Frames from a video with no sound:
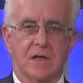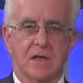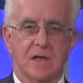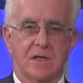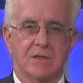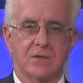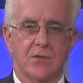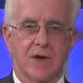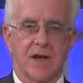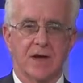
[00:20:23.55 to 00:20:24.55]
is
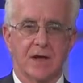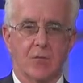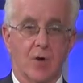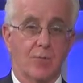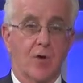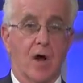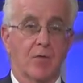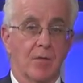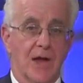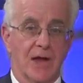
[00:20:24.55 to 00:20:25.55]
creating a more
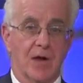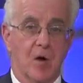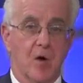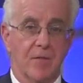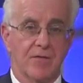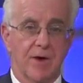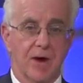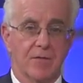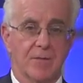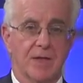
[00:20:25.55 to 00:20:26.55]
problematic home
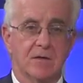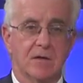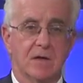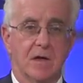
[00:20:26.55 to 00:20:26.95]
environment,